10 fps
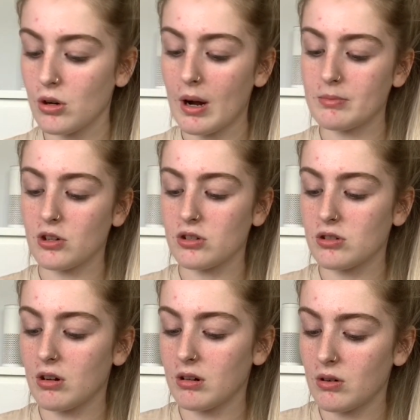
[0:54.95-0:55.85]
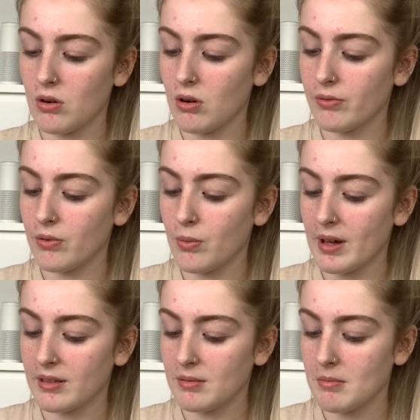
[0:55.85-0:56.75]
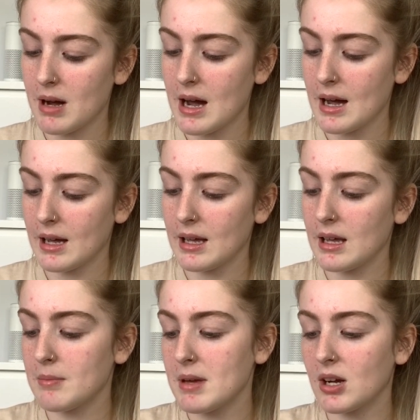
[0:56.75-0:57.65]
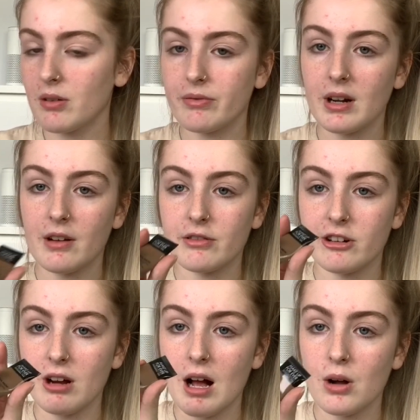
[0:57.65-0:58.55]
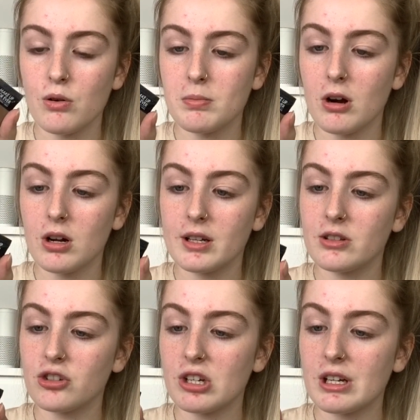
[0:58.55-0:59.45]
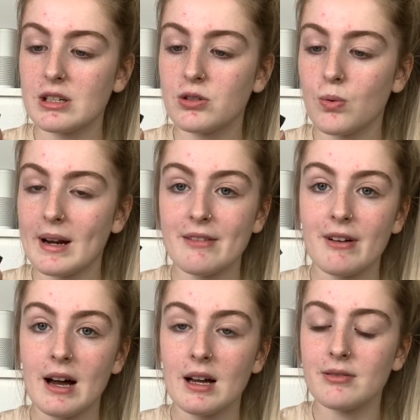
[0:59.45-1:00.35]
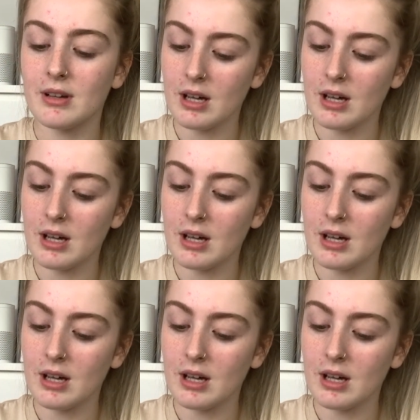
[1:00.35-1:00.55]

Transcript: I'm just starting off with my Makeup Forever Aqua Brow in the shade 25.